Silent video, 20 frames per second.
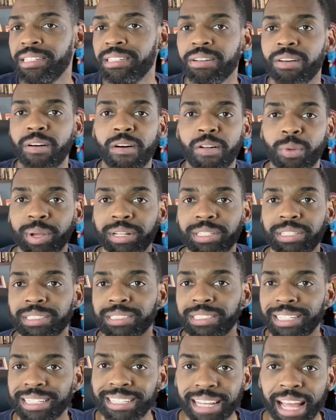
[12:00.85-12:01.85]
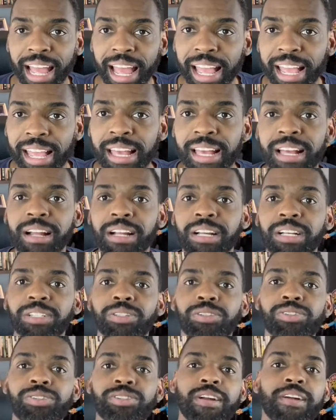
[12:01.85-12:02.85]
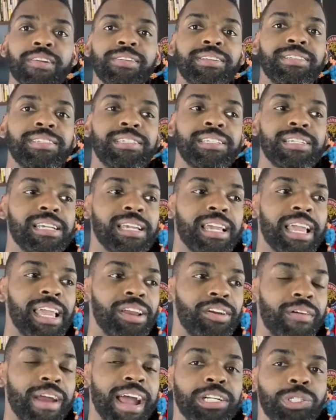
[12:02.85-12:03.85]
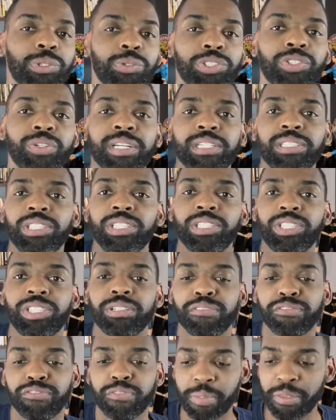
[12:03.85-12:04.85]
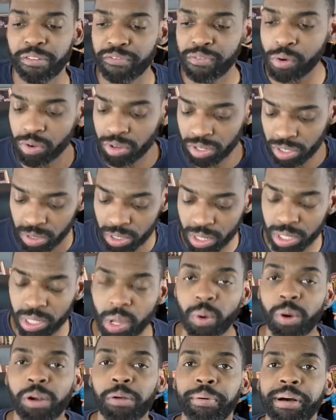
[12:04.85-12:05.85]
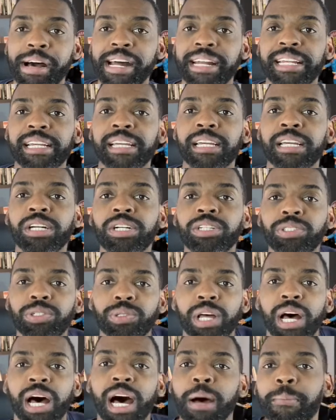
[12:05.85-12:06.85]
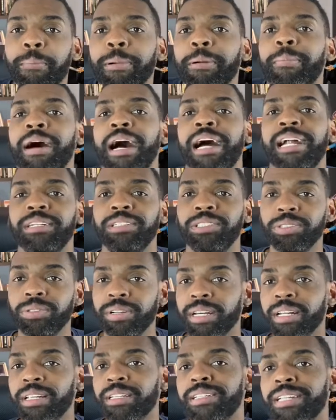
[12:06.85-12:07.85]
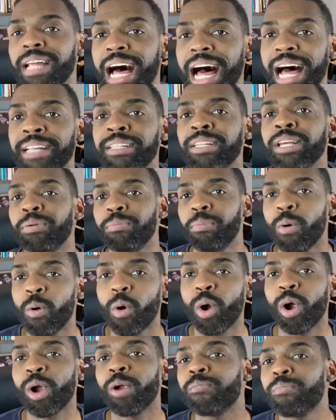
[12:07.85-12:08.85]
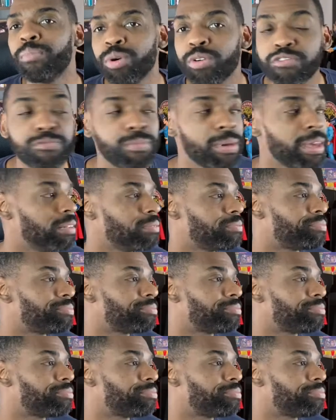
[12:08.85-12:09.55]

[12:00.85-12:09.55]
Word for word: and all the way to today, you start to see a gradual transition from the focus on the lower body to the upper body doing a lot more movement.